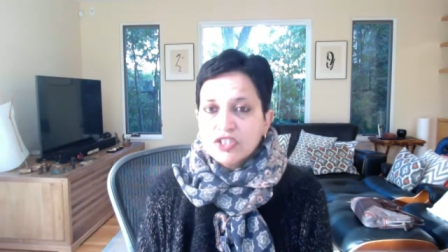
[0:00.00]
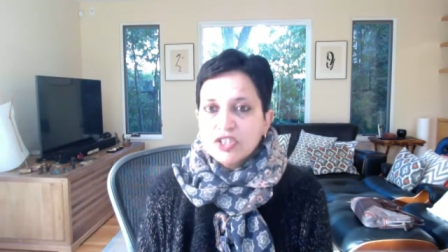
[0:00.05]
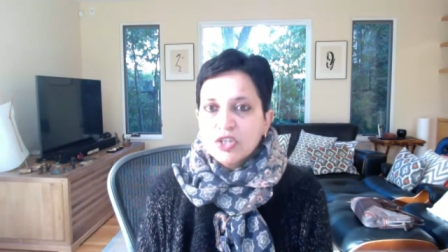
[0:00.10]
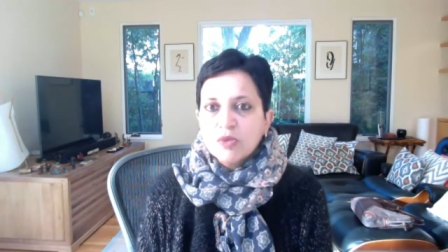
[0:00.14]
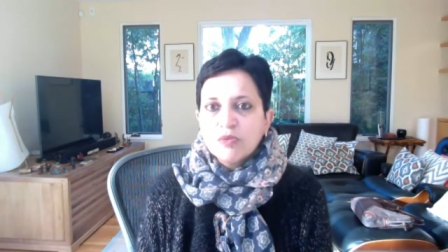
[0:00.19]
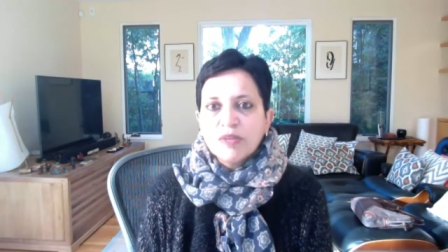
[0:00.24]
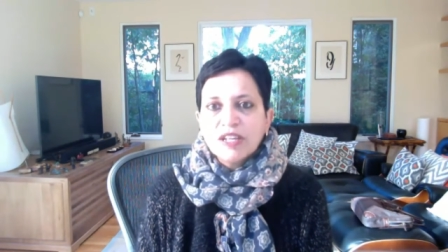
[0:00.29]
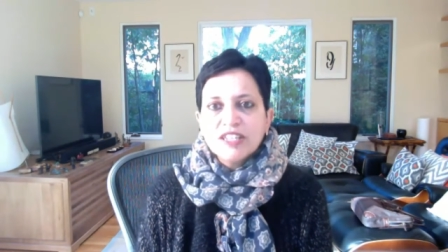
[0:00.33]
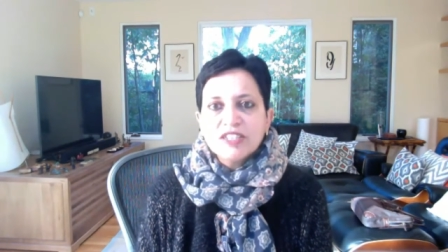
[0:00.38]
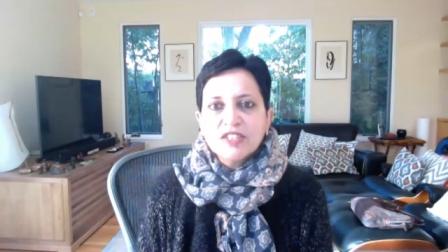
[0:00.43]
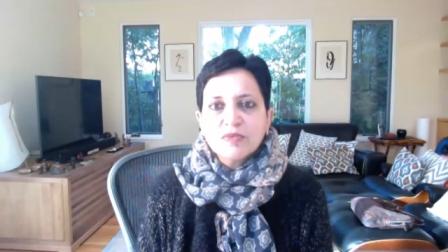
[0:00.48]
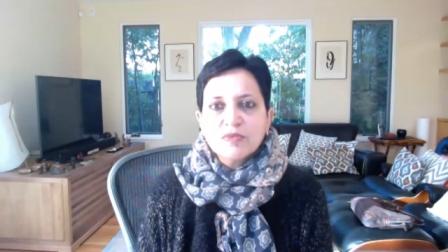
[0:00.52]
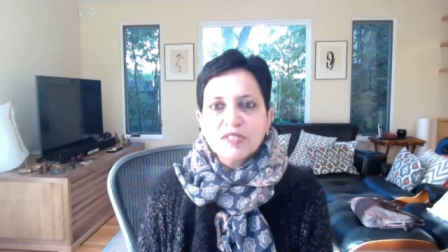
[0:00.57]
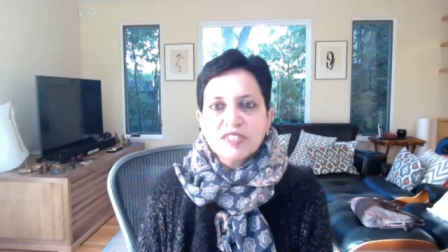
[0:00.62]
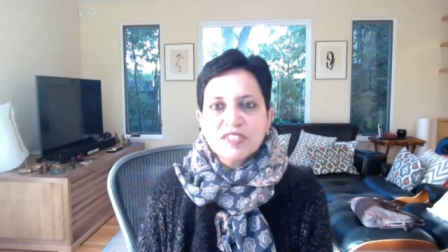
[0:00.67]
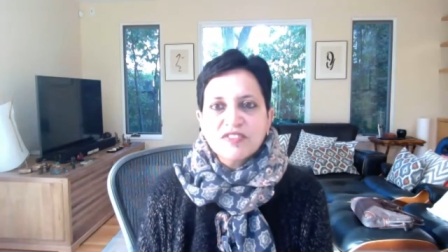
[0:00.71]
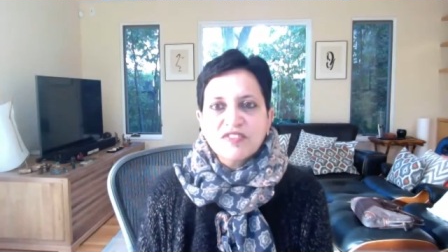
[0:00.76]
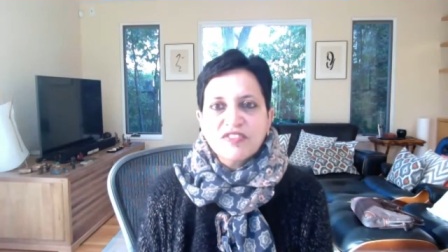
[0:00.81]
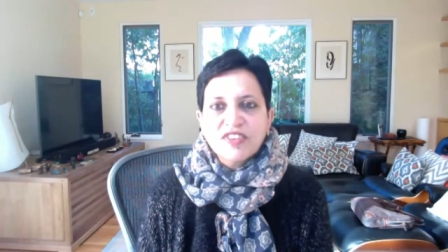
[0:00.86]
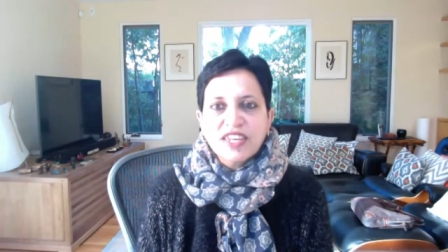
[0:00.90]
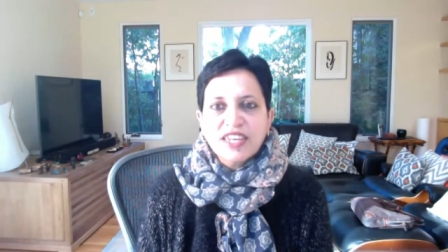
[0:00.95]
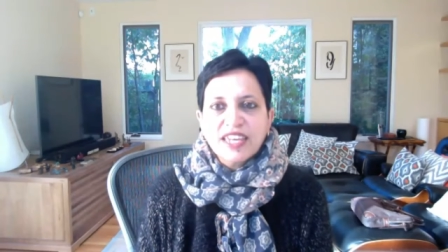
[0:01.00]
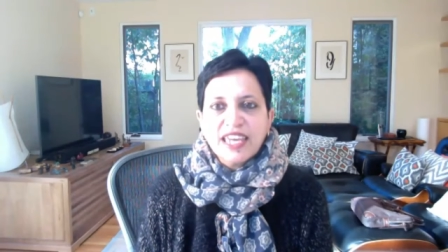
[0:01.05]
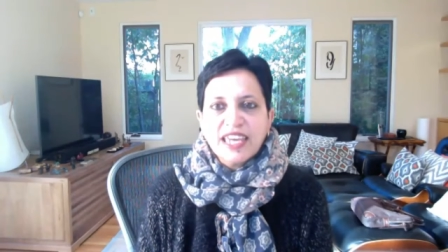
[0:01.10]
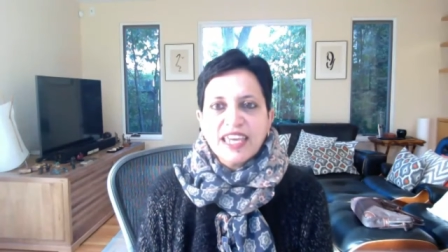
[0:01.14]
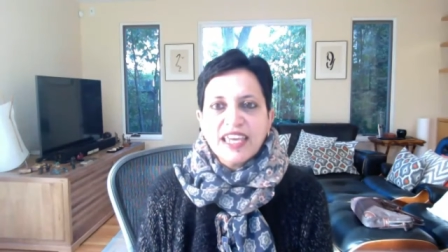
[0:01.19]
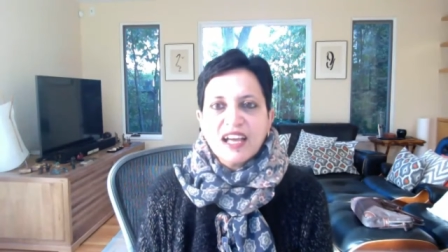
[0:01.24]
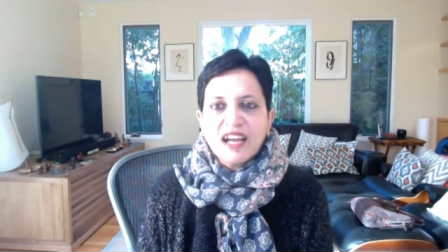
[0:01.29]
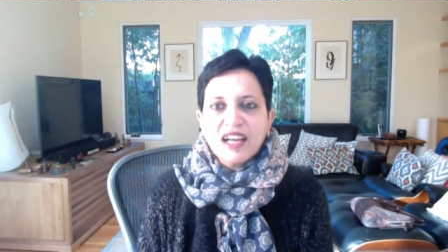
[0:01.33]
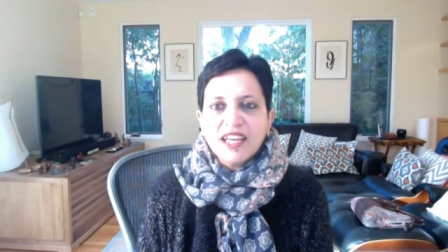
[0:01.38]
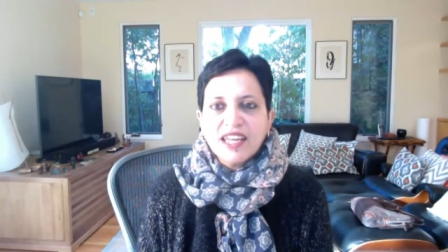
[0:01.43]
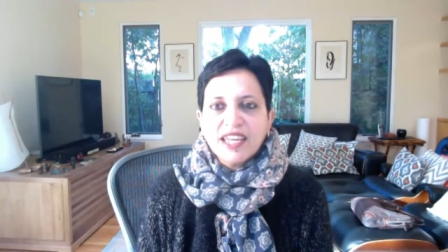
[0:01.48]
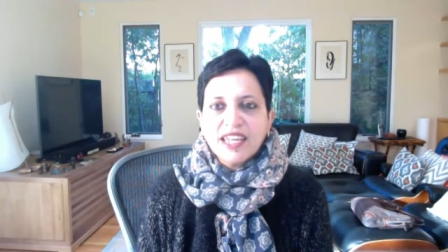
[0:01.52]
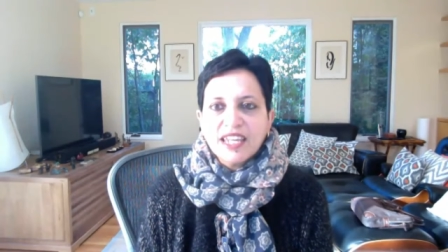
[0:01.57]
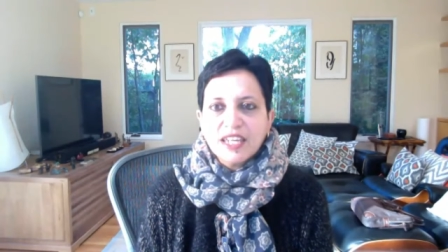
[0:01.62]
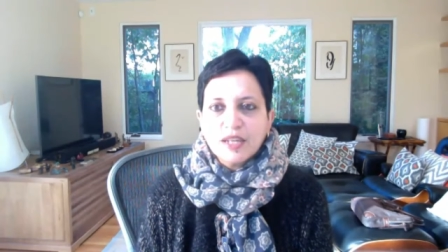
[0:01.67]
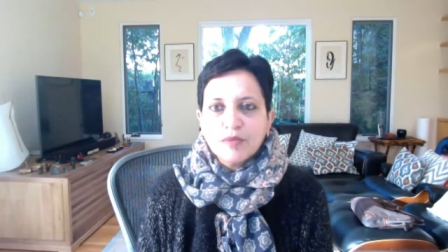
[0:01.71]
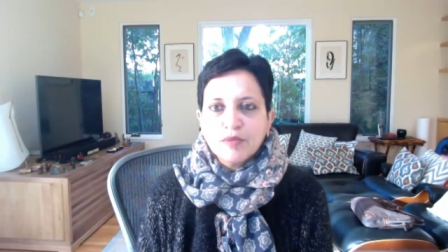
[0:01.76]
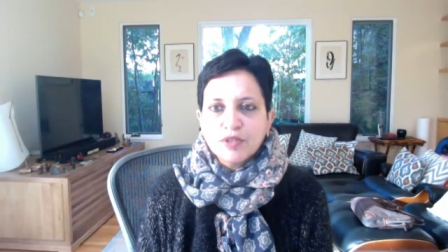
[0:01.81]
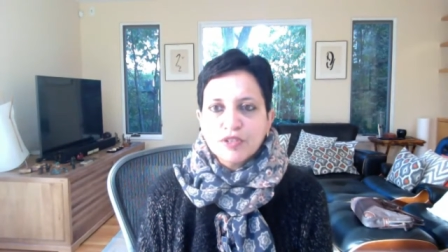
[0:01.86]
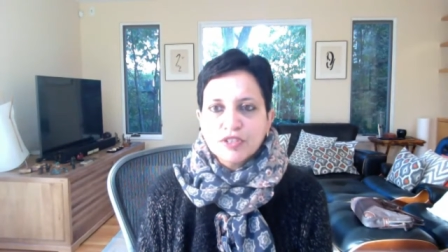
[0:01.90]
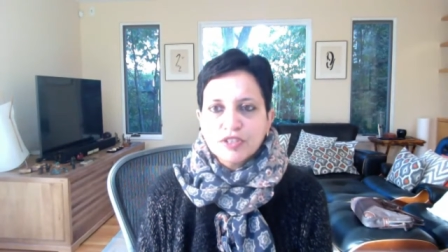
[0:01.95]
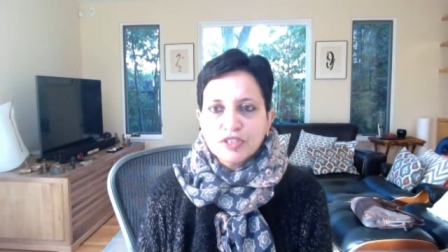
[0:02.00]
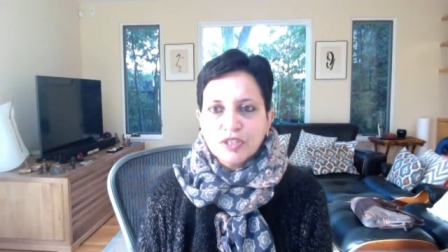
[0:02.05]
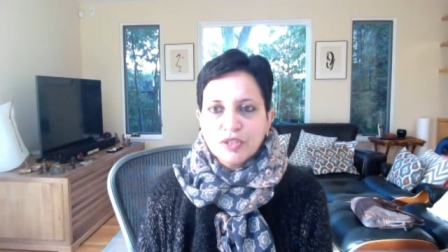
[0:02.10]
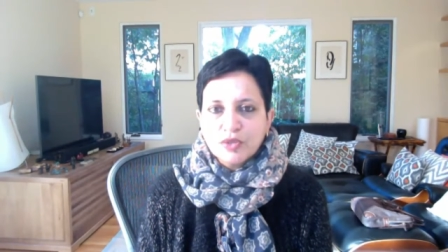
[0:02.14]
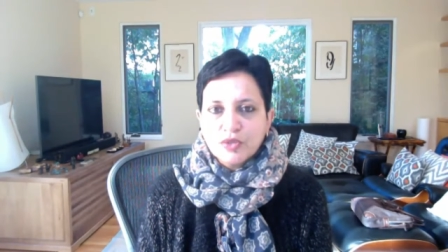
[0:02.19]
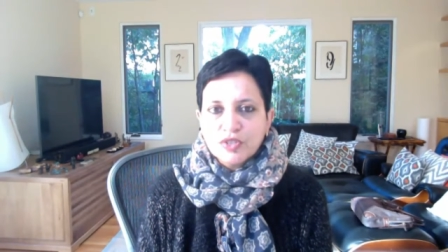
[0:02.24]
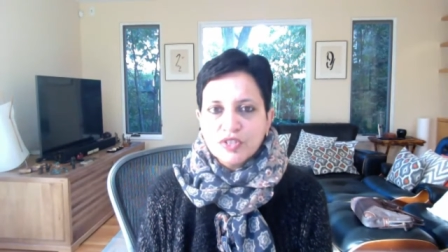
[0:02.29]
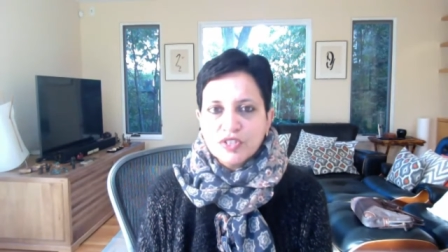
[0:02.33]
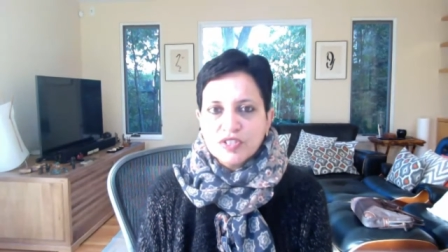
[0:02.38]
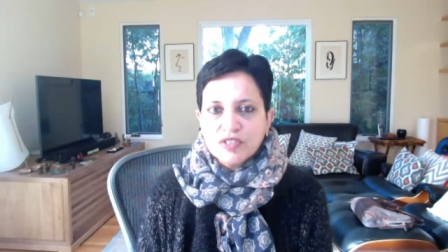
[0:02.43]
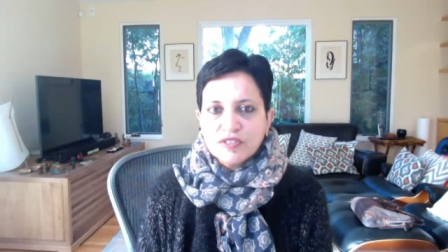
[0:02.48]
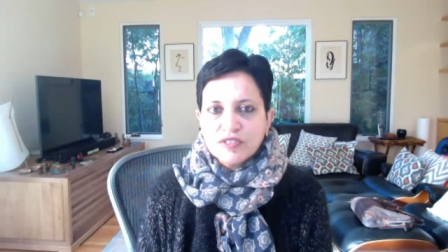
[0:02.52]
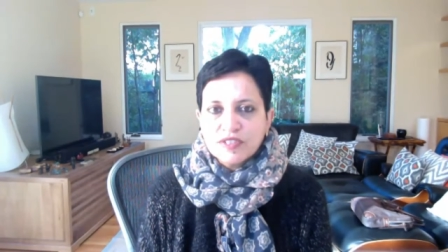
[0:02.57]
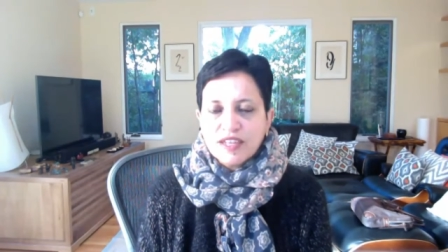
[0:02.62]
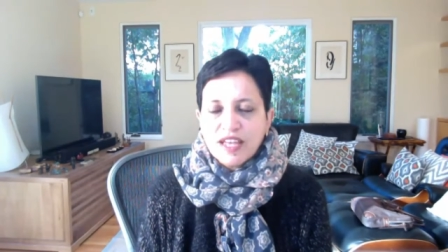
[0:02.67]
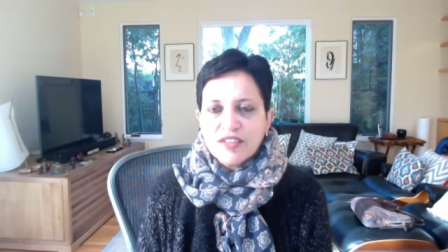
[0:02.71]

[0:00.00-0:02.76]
domain-specific AI-enabled solutions